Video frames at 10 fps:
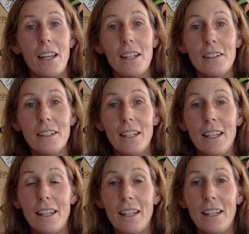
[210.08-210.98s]
And
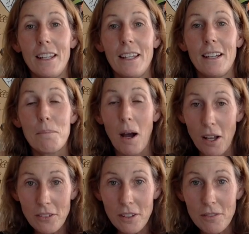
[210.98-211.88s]

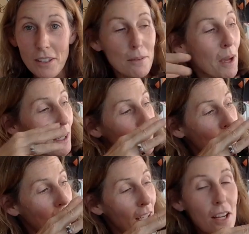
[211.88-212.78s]
positive feedback is
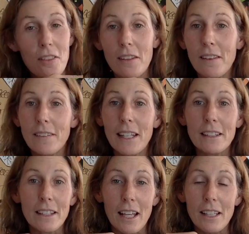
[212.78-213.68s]
anything that they
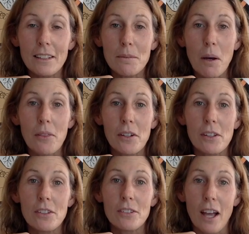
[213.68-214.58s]
liked about their
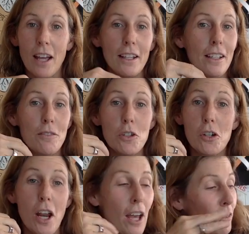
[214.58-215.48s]
design. If you
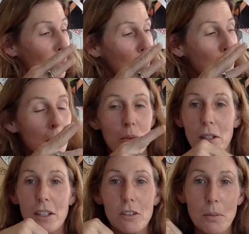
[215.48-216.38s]
could ask them to be
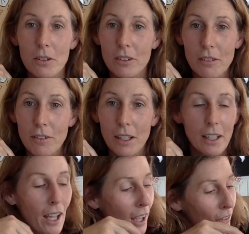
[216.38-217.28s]
really specific,
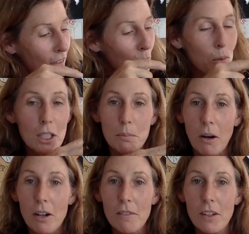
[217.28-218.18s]
ask them which
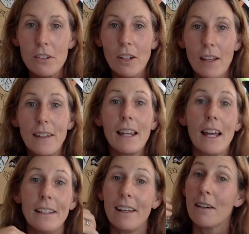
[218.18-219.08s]
part of the design they
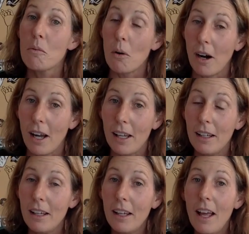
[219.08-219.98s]
liked and why.
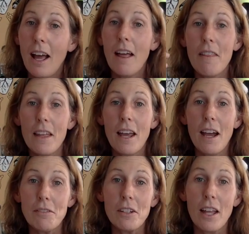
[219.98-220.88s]
And then
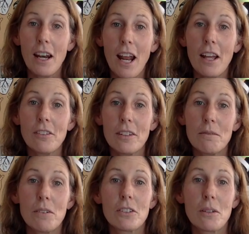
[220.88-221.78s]
after that, ask them
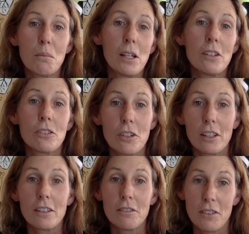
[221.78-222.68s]
for some
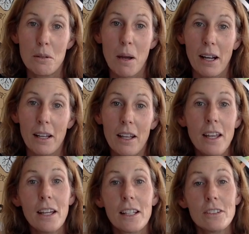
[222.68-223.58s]
constructive feedback.
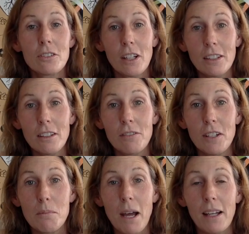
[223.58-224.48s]
Constructive
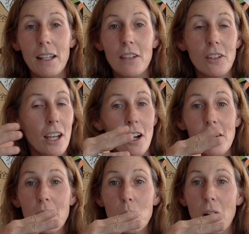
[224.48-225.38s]
feedback is an
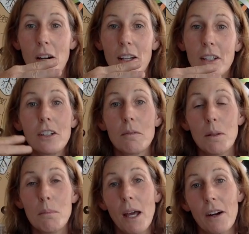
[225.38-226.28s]
area where it could have
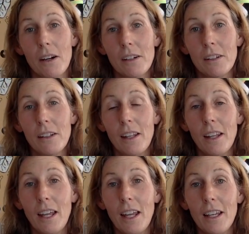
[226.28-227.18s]
been better.
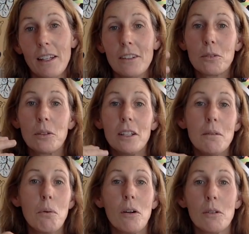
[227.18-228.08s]
And it's really
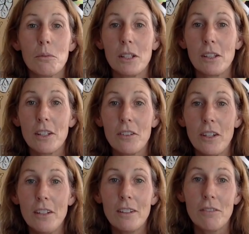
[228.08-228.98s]
important when you're
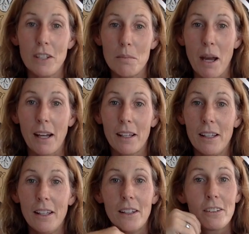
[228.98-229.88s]
listening to feedback
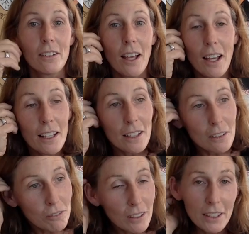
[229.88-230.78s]
to not get
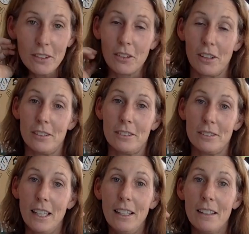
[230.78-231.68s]
your feelings hurt,
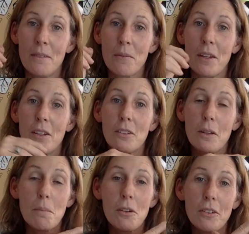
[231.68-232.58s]
right? So
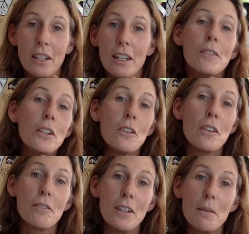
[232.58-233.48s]
the person giving you
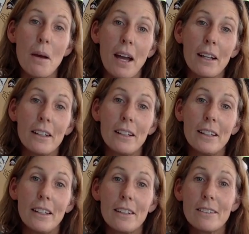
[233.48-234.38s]
the feedback
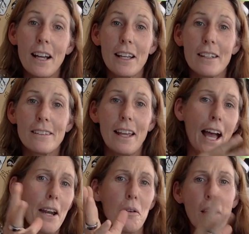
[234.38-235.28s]
is not going to say,
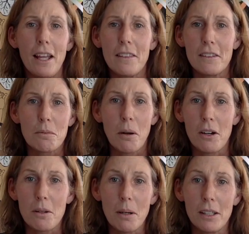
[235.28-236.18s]
I don't like this
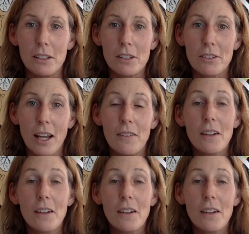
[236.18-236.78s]
part about your design.